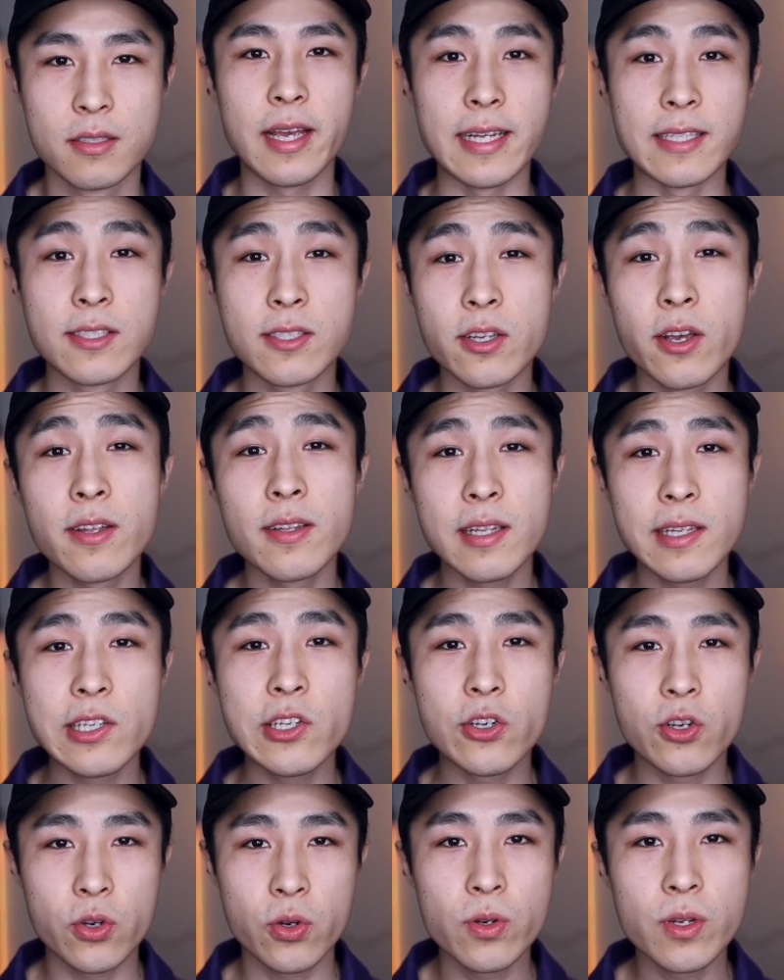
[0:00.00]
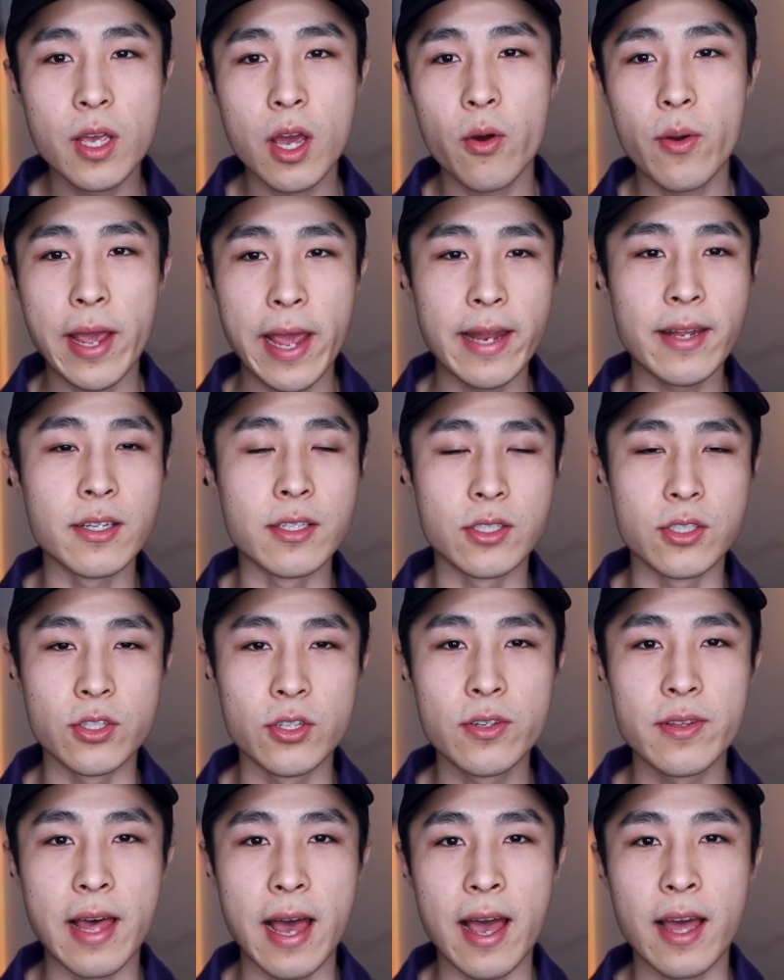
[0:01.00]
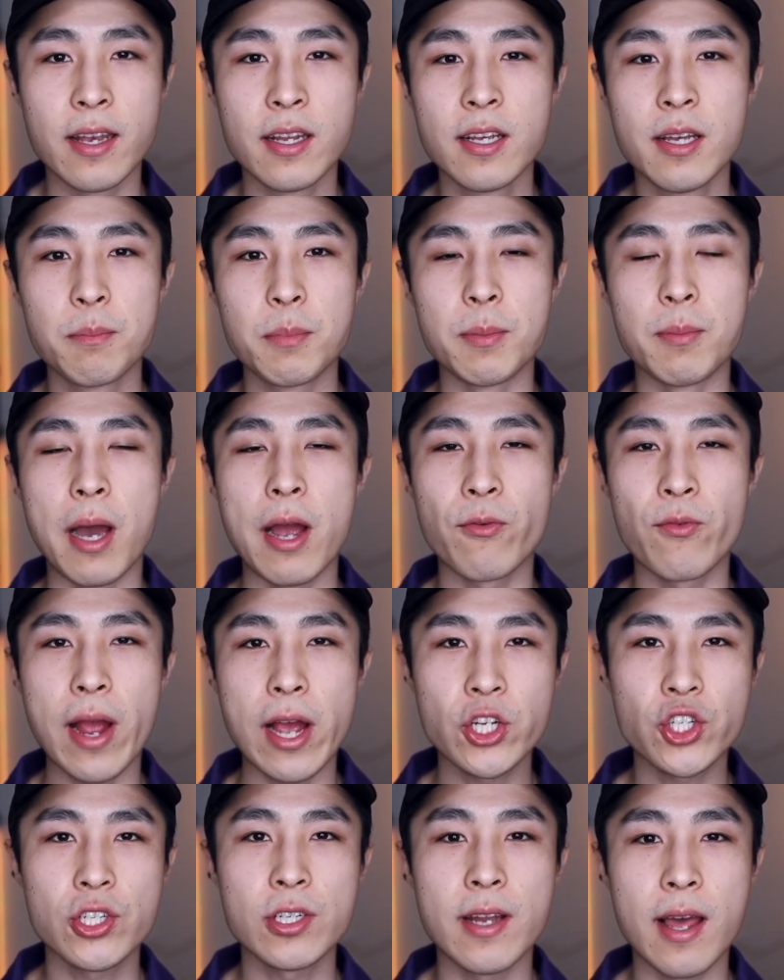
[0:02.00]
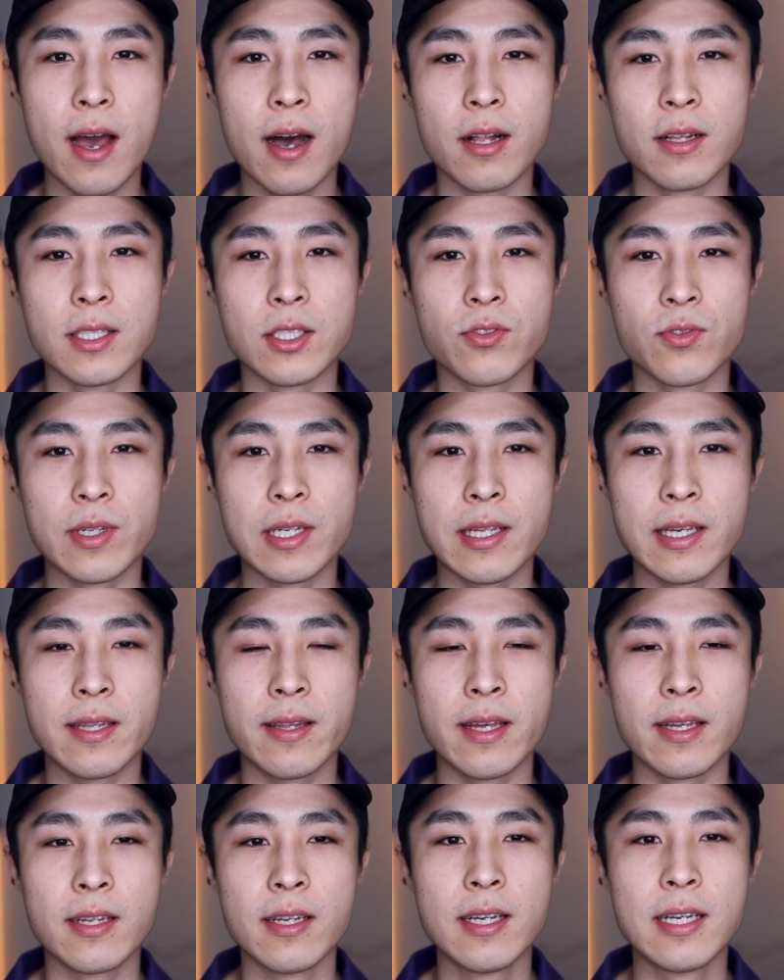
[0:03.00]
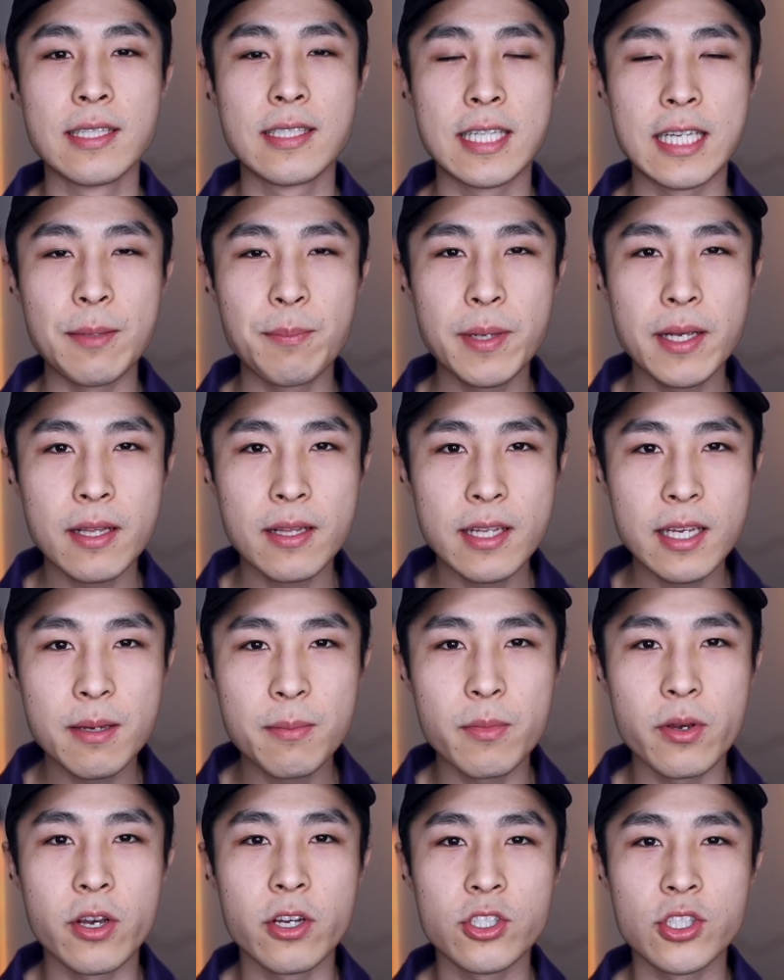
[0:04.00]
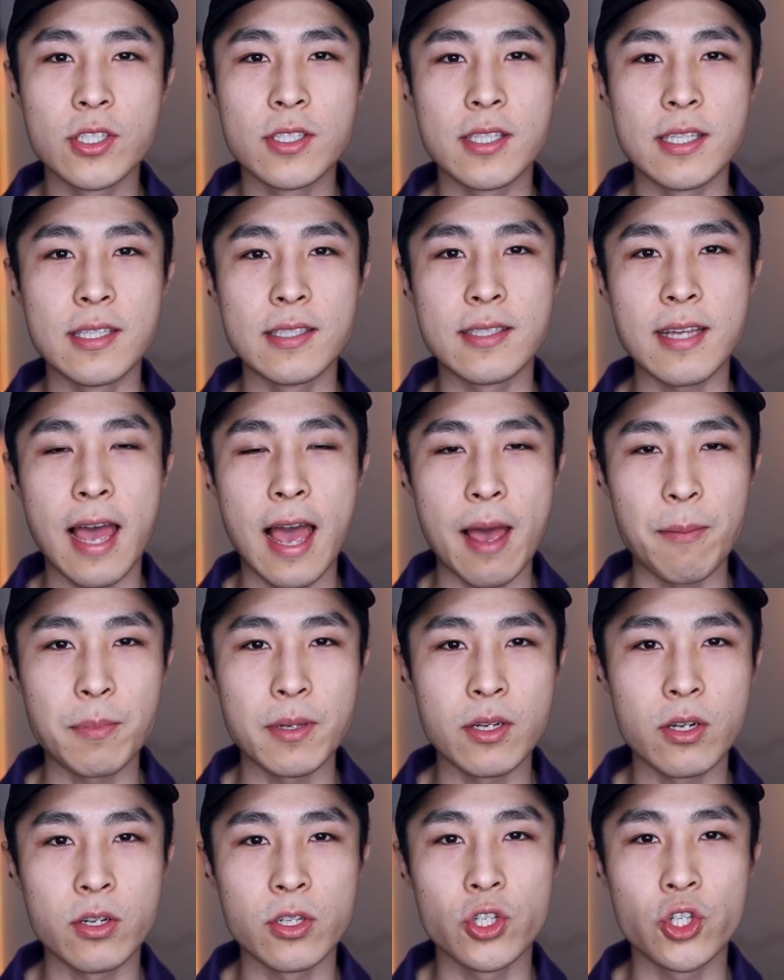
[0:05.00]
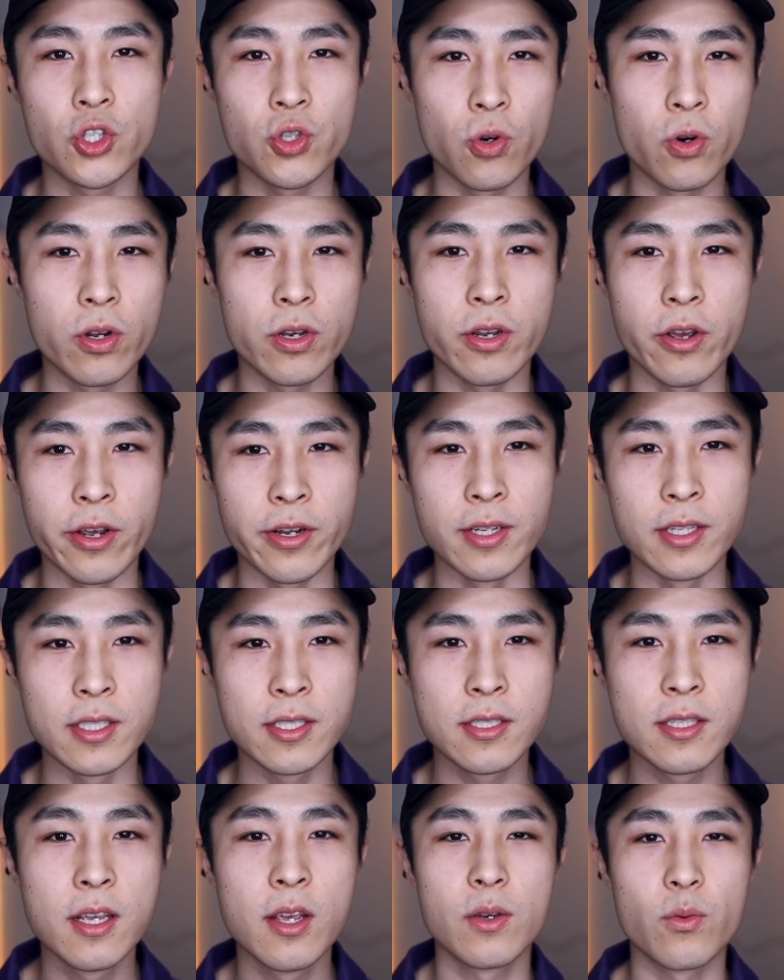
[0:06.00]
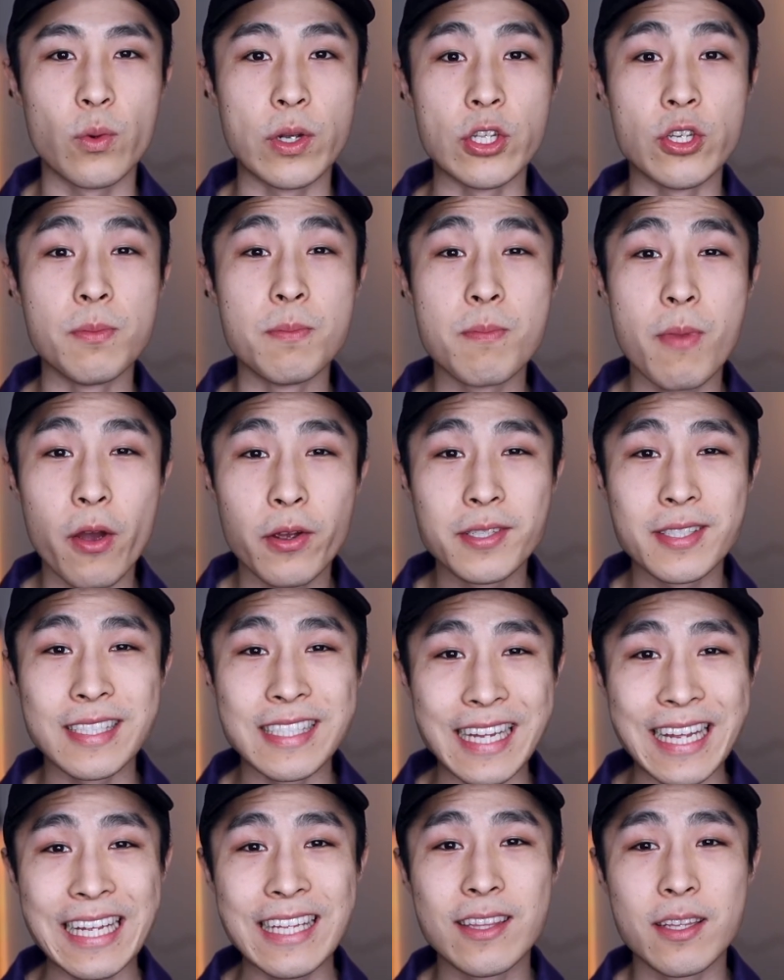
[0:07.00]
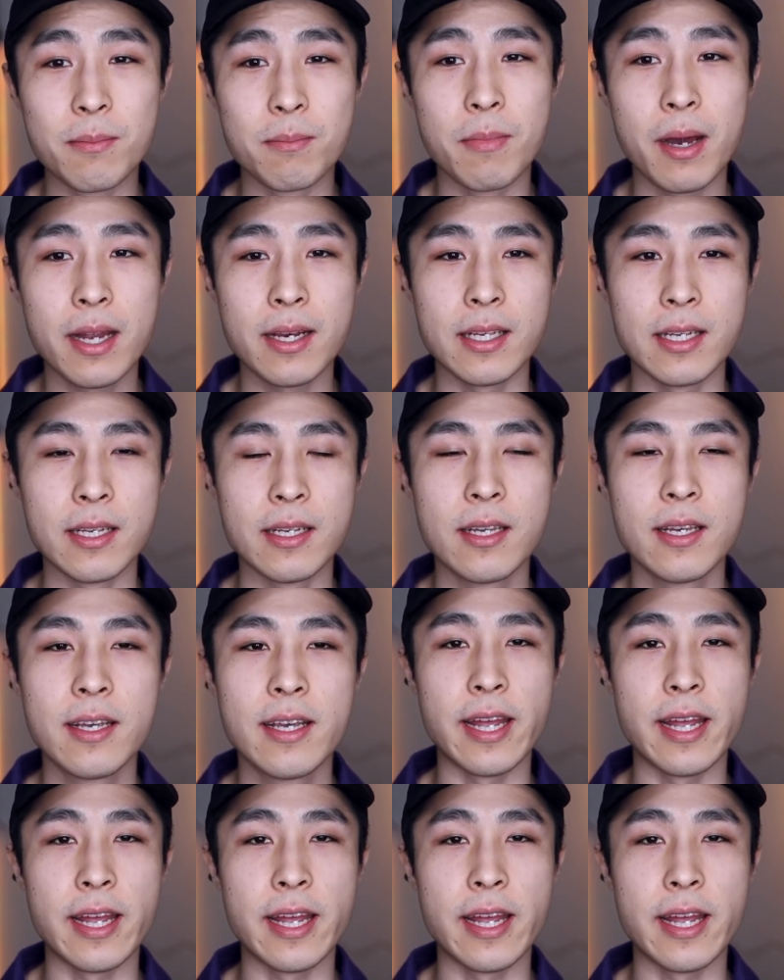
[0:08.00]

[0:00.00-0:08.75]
And certainly you could go ahead and do that, but my rationale is really that typically emergencies happen on short notice when you most need the money.